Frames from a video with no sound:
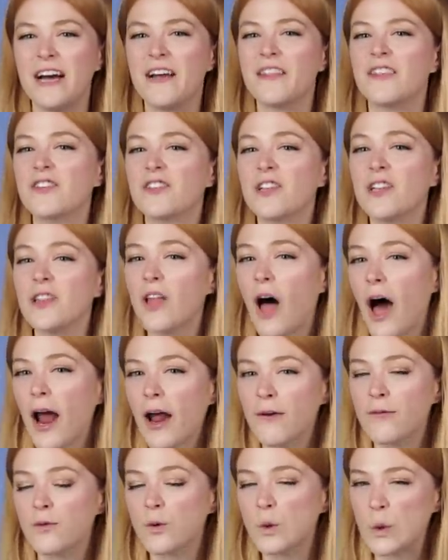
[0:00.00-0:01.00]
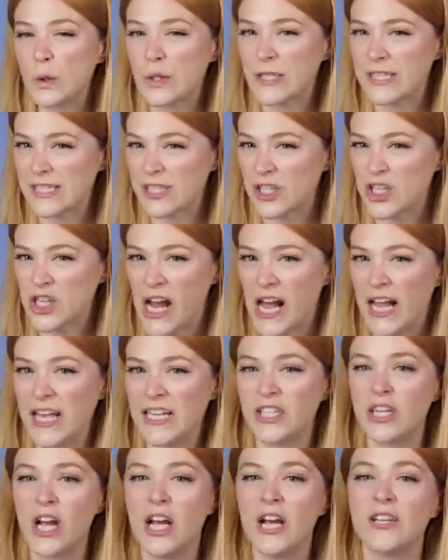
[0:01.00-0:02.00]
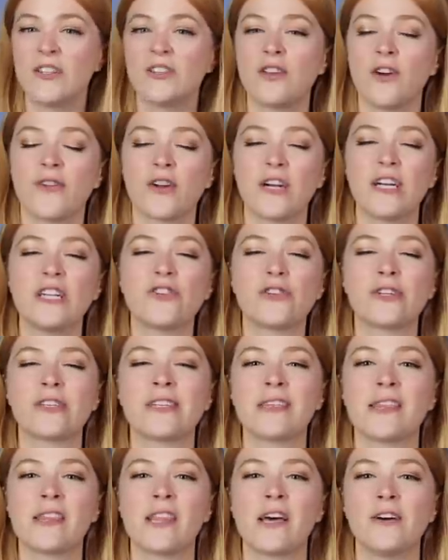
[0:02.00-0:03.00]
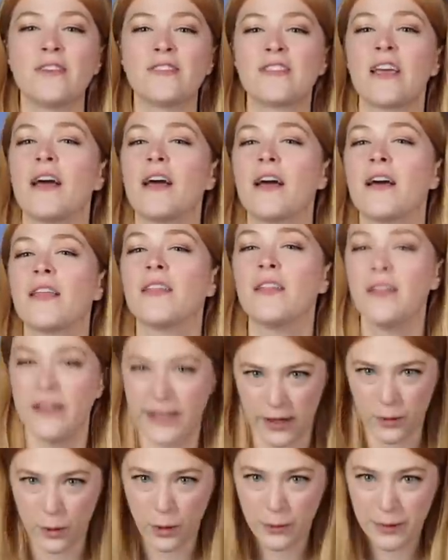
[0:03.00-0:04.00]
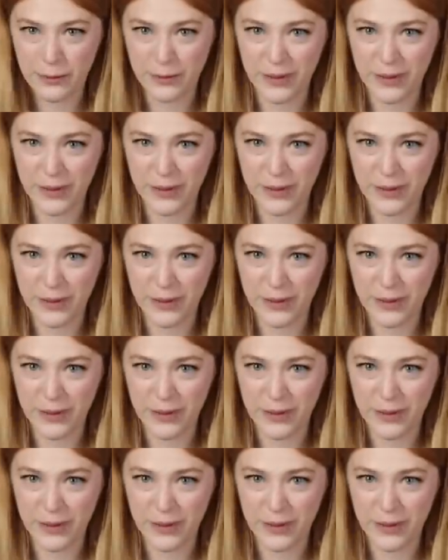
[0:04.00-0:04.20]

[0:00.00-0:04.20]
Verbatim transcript: There's a lot of rules to this challenge, so if you're interested in those, the link will be